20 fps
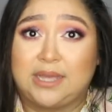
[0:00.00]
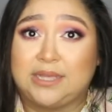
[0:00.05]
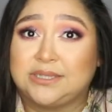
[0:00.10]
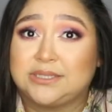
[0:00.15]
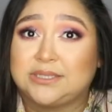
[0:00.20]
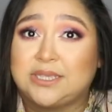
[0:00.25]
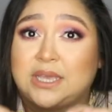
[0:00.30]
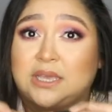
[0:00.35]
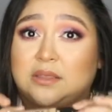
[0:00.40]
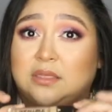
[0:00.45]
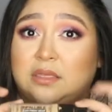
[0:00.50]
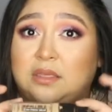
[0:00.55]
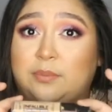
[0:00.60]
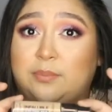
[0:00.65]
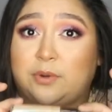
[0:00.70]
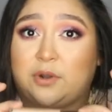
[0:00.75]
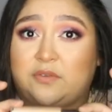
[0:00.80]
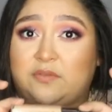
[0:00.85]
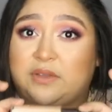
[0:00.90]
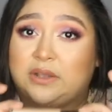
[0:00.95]
It's like the
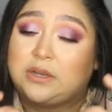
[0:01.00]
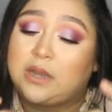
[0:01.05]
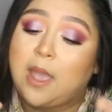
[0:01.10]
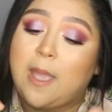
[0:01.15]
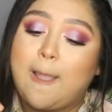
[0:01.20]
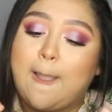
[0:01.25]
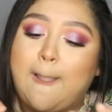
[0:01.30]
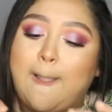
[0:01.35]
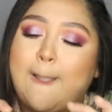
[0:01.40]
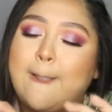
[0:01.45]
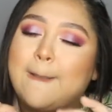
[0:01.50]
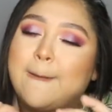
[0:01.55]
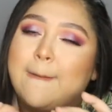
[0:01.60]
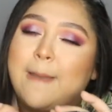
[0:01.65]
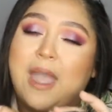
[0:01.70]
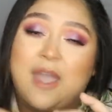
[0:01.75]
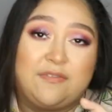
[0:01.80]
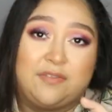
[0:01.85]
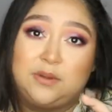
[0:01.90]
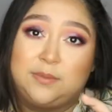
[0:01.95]
perfect
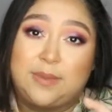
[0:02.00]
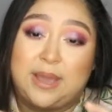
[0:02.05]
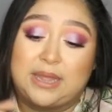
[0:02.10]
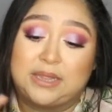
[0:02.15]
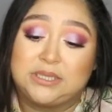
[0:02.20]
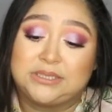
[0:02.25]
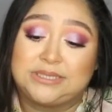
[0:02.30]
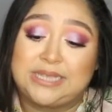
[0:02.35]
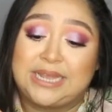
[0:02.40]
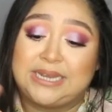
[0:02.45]
effing balance,